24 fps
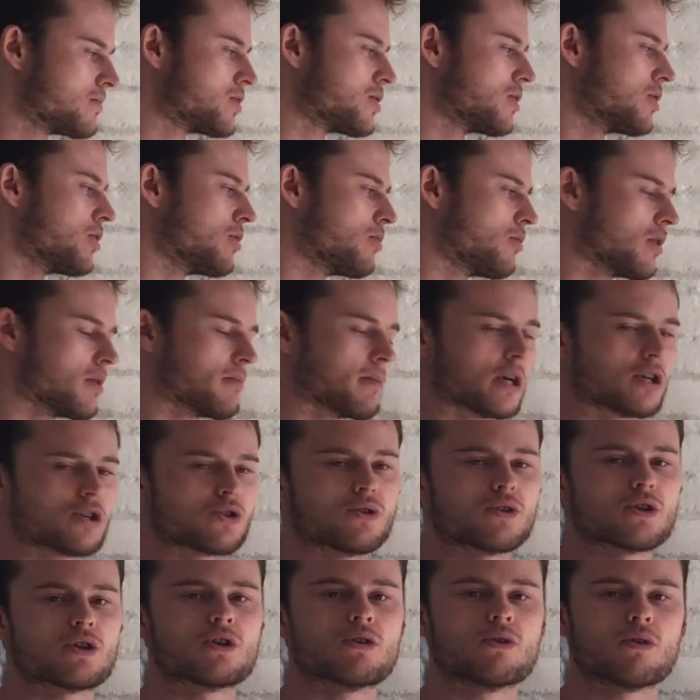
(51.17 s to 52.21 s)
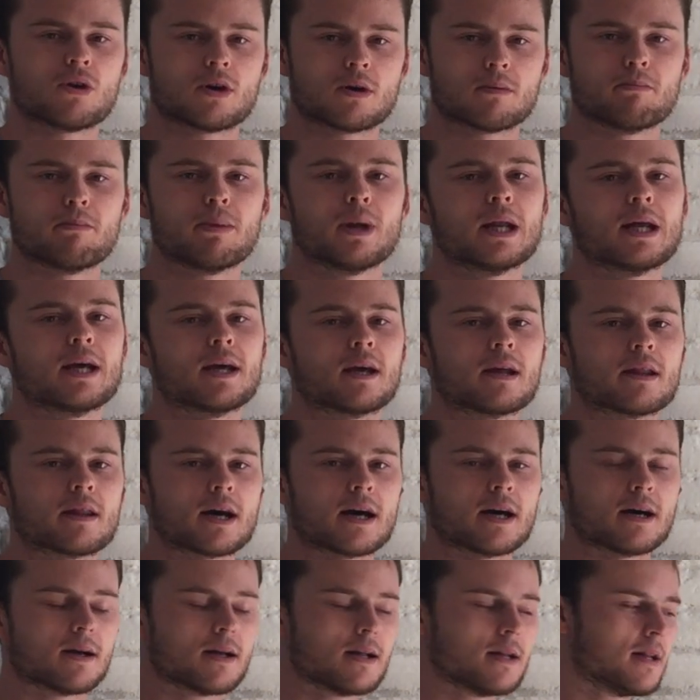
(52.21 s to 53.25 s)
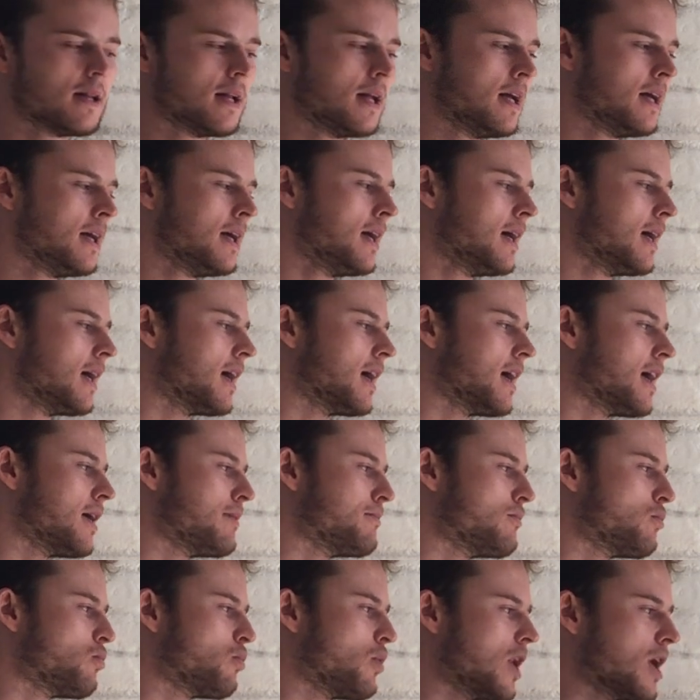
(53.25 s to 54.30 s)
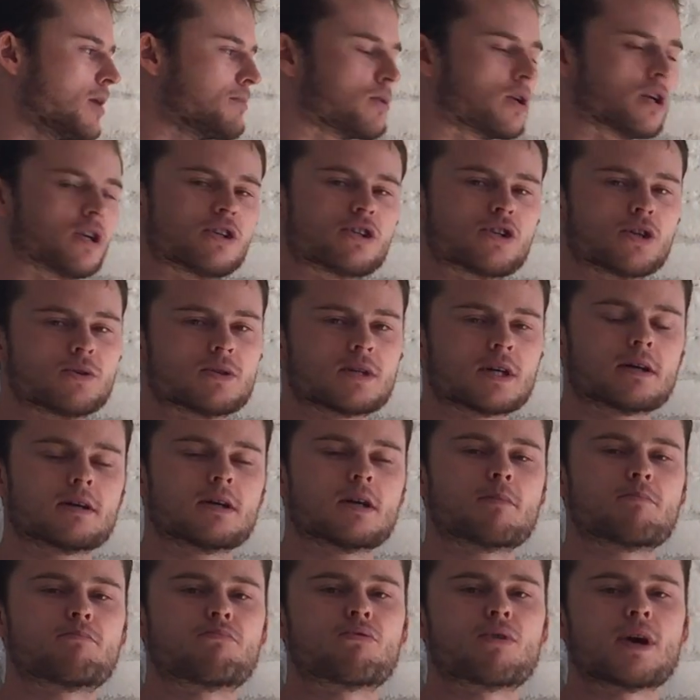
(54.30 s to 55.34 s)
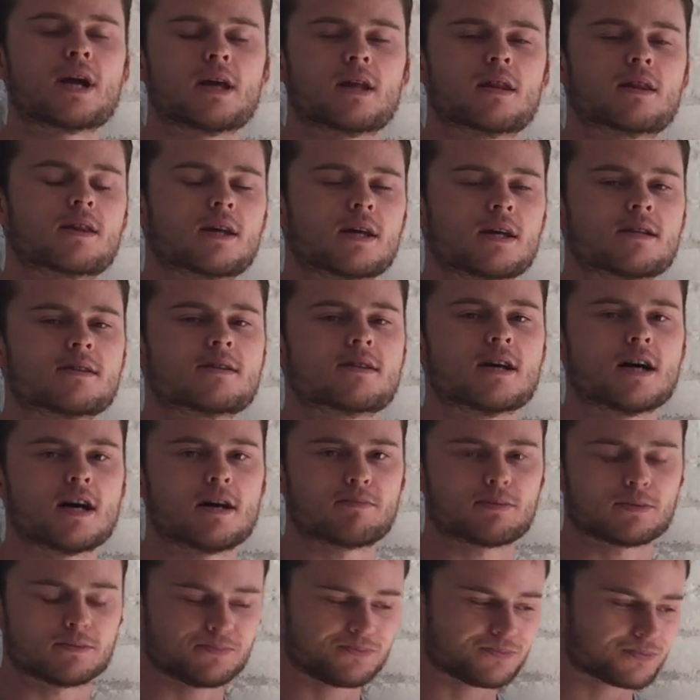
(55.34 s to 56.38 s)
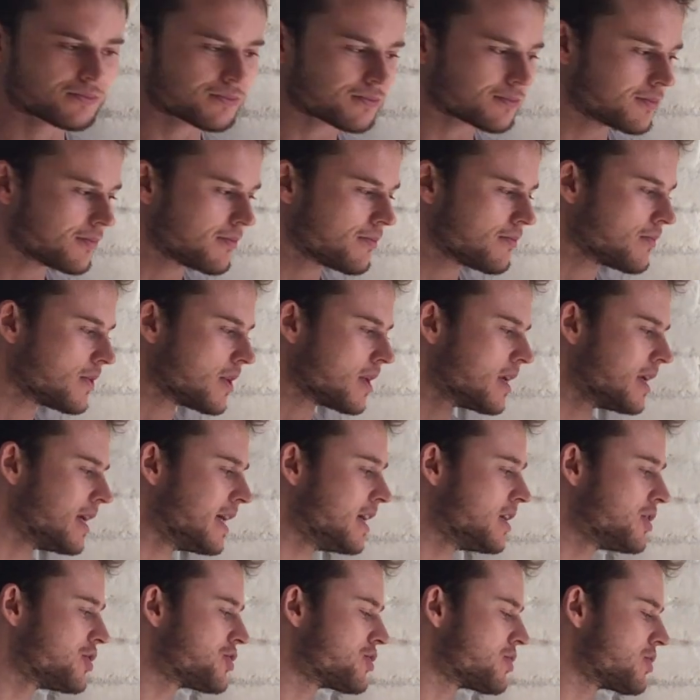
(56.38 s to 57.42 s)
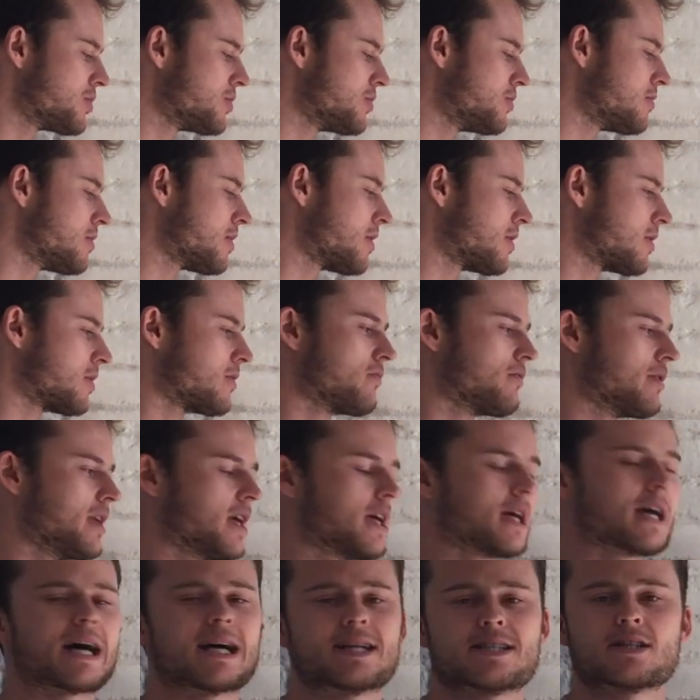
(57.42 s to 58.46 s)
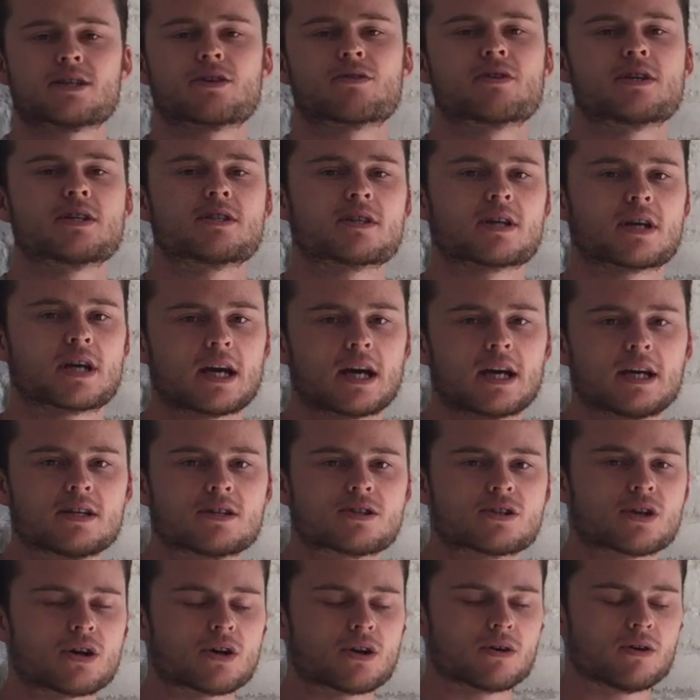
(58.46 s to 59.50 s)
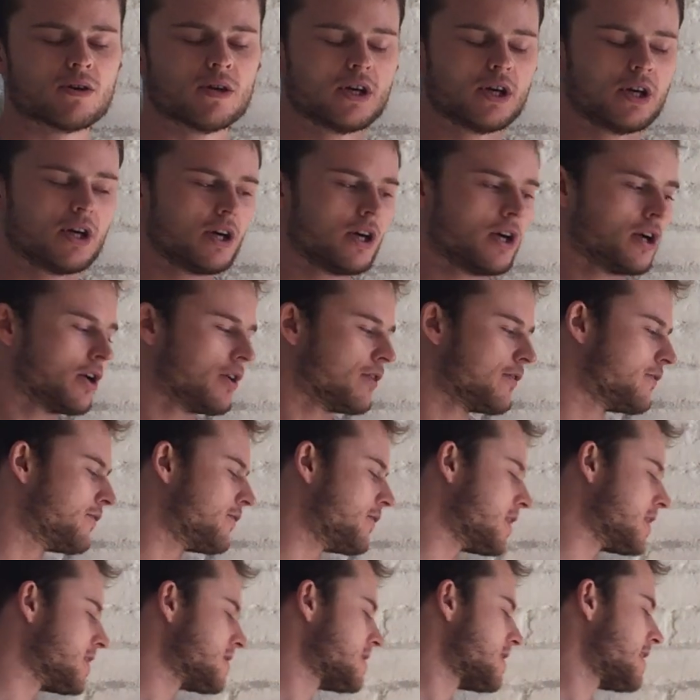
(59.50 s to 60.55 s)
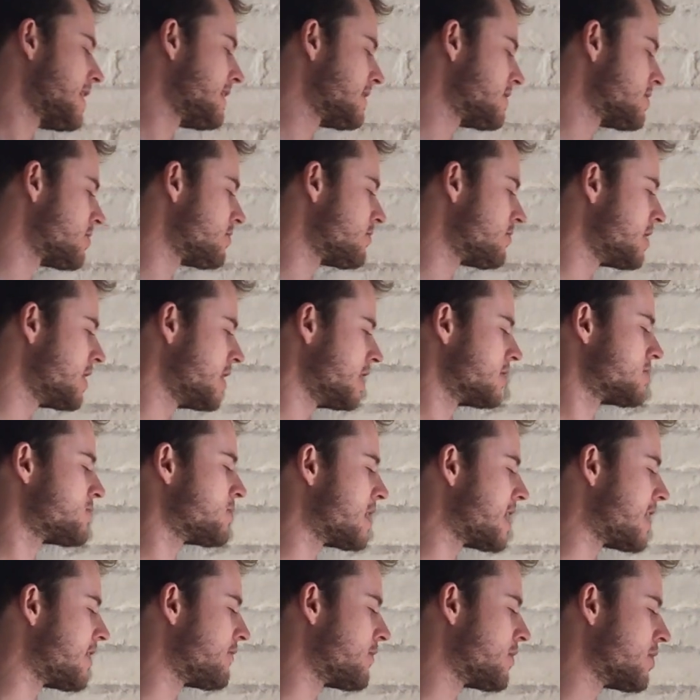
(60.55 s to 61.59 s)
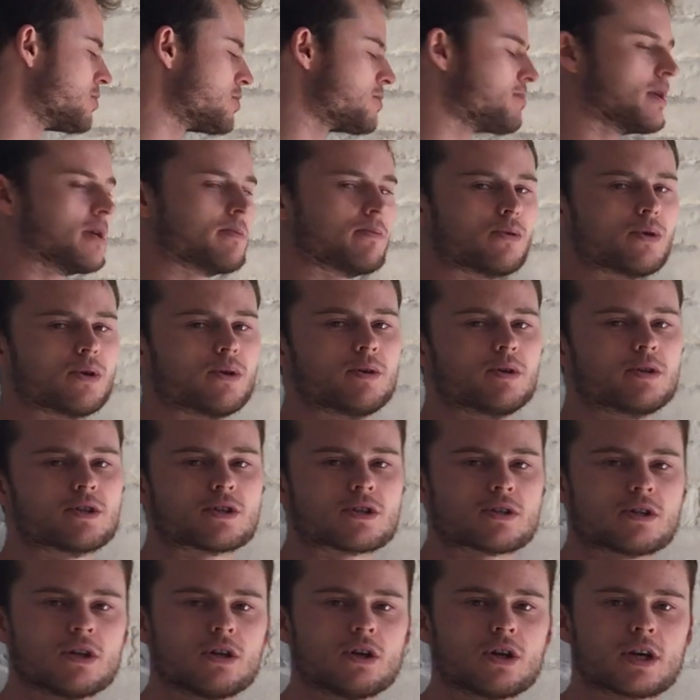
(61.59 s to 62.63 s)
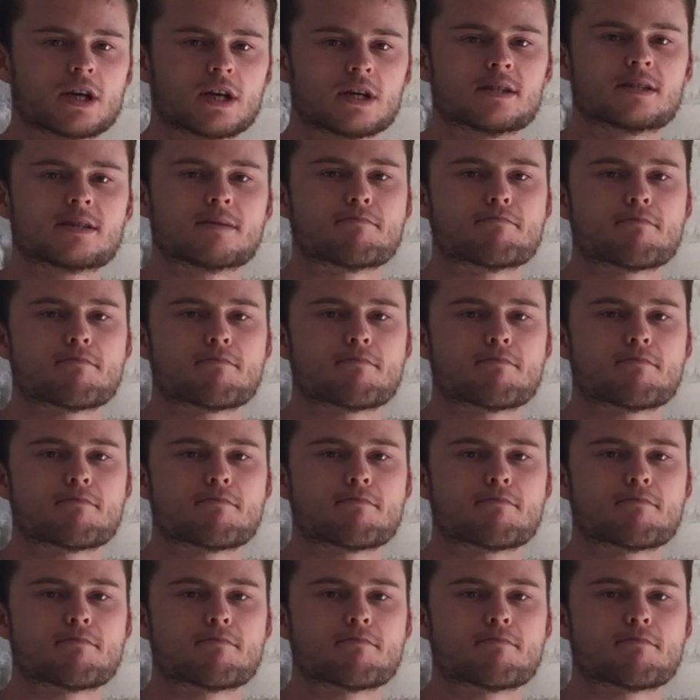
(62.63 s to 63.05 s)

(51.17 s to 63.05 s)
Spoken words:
So you want to make sure that you're completing that. What I'm going to do is I'm going to break things up into 3 categories, okay? So first category is we have those people who are just looking to